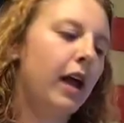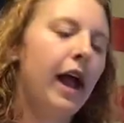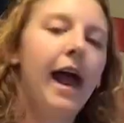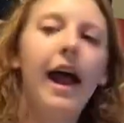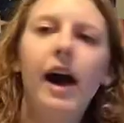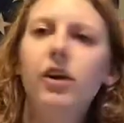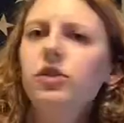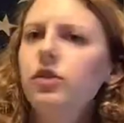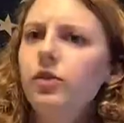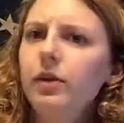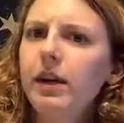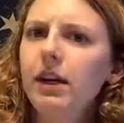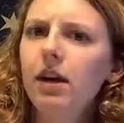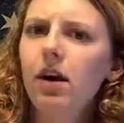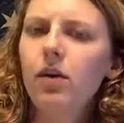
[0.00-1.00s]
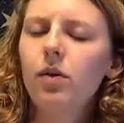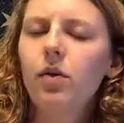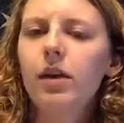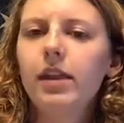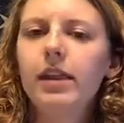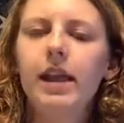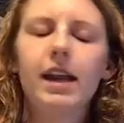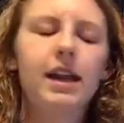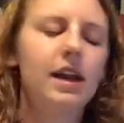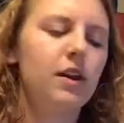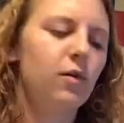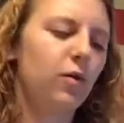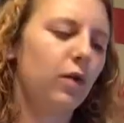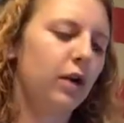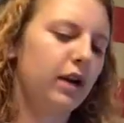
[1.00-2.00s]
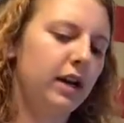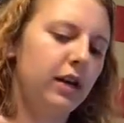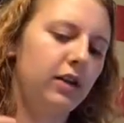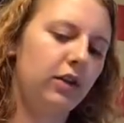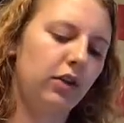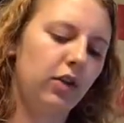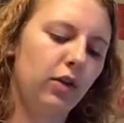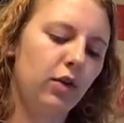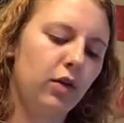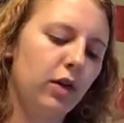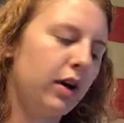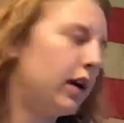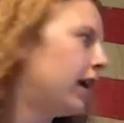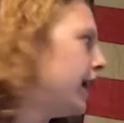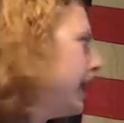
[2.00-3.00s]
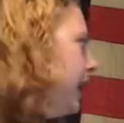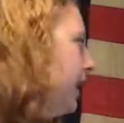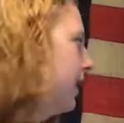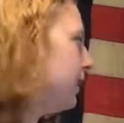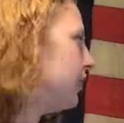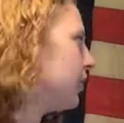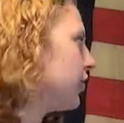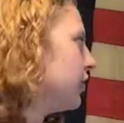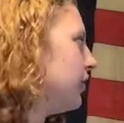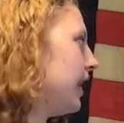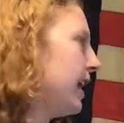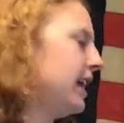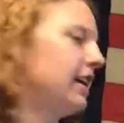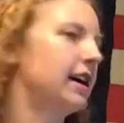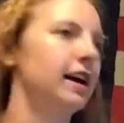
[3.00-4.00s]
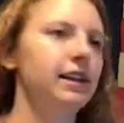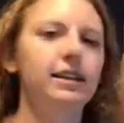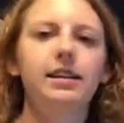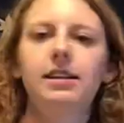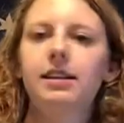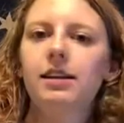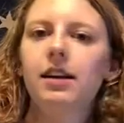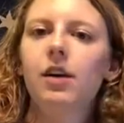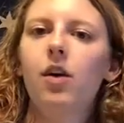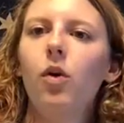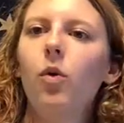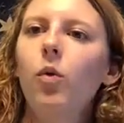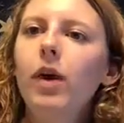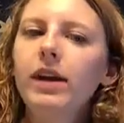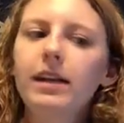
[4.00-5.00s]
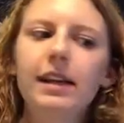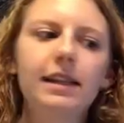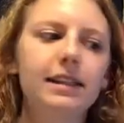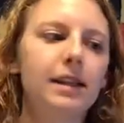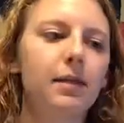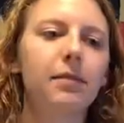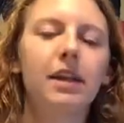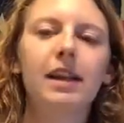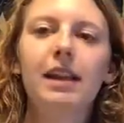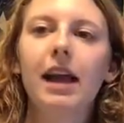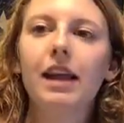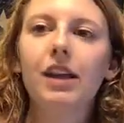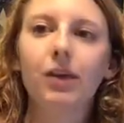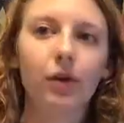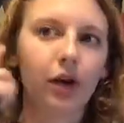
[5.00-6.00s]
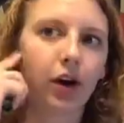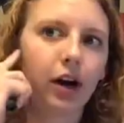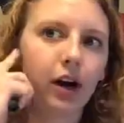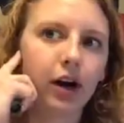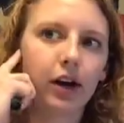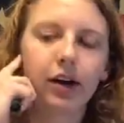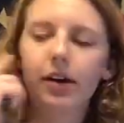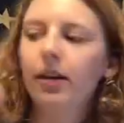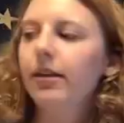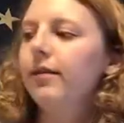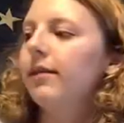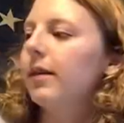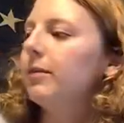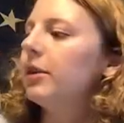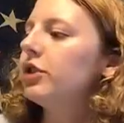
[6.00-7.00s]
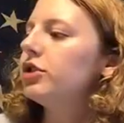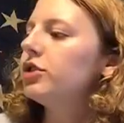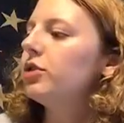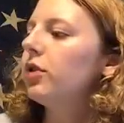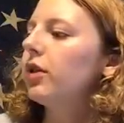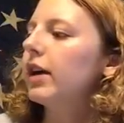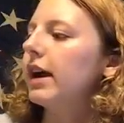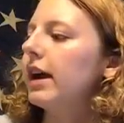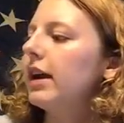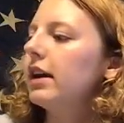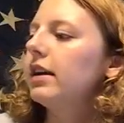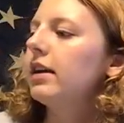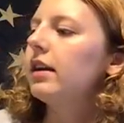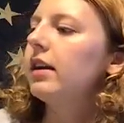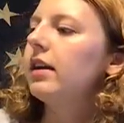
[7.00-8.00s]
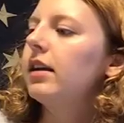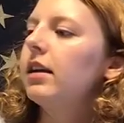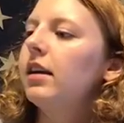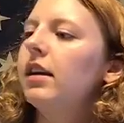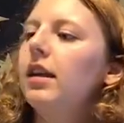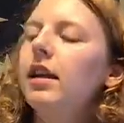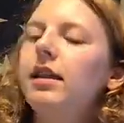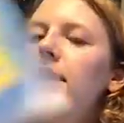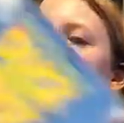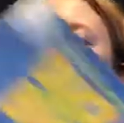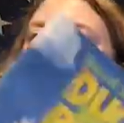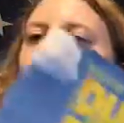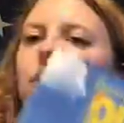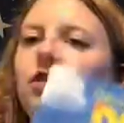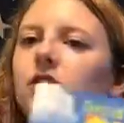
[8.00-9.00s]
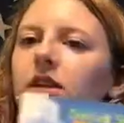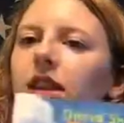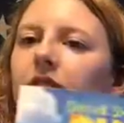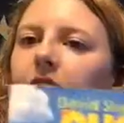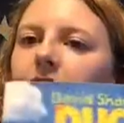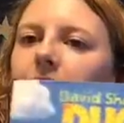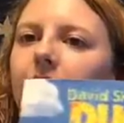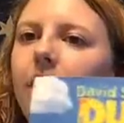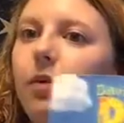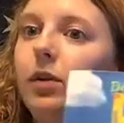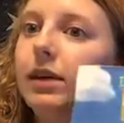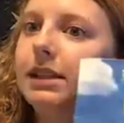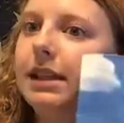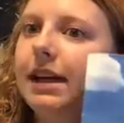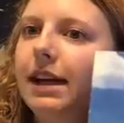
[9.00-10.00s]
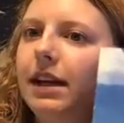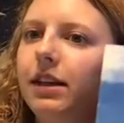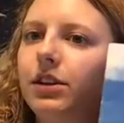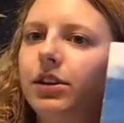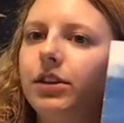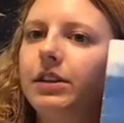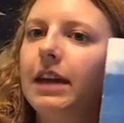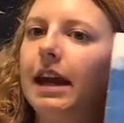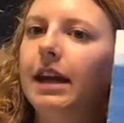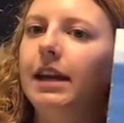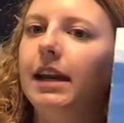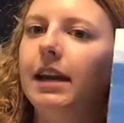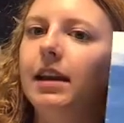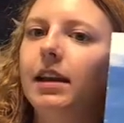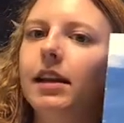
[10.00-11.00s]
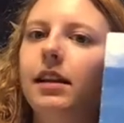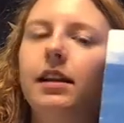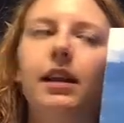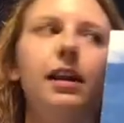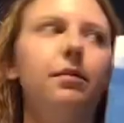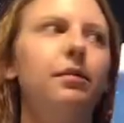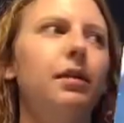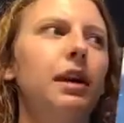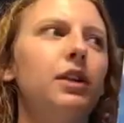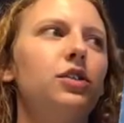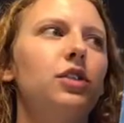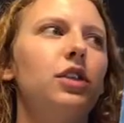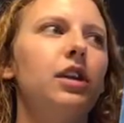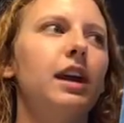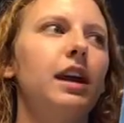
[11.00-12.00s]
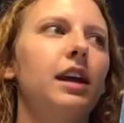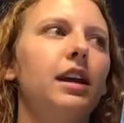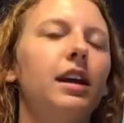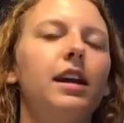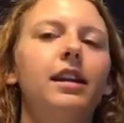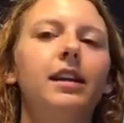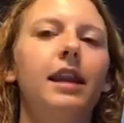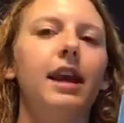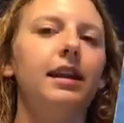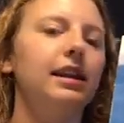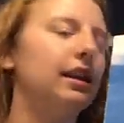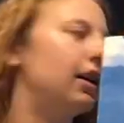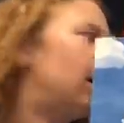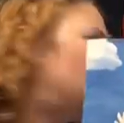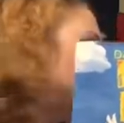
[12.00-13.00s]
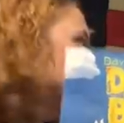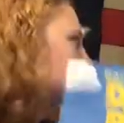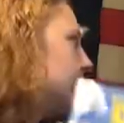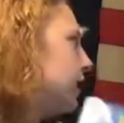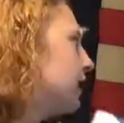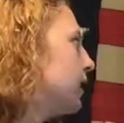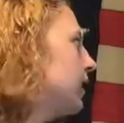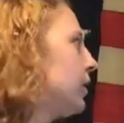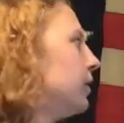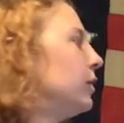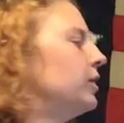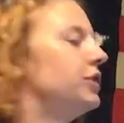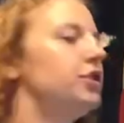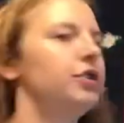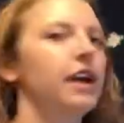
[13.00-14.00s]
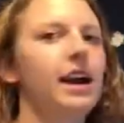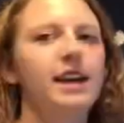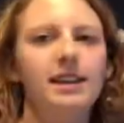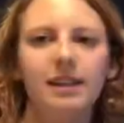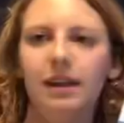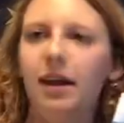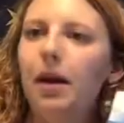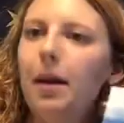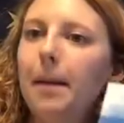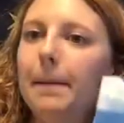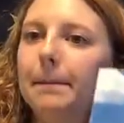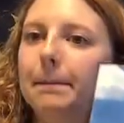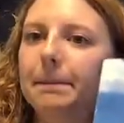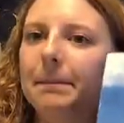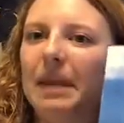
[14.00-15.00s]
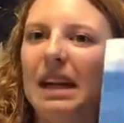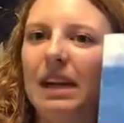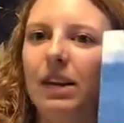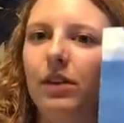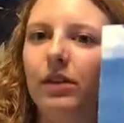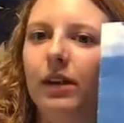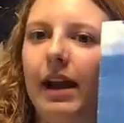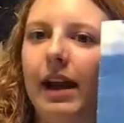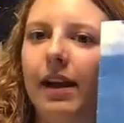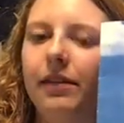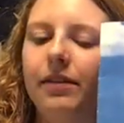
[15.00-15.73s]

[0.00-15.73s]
how do we know that he wanted to entertain us? What is something that you heard from the story that made you think it was entertaining? That made you think that the author was trying to make you laugh?